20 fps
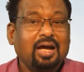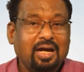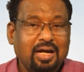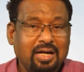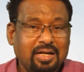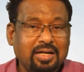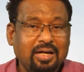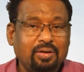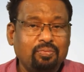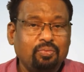
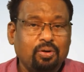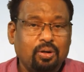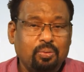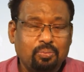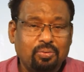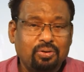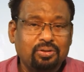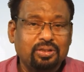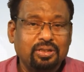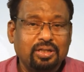Again, one
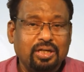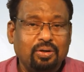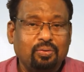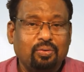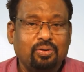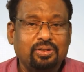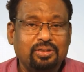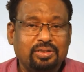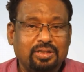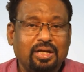more thing I
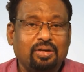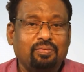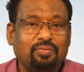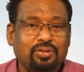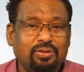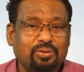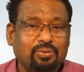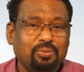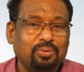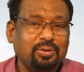want to share
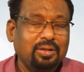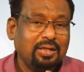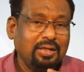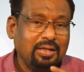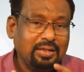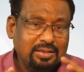with you.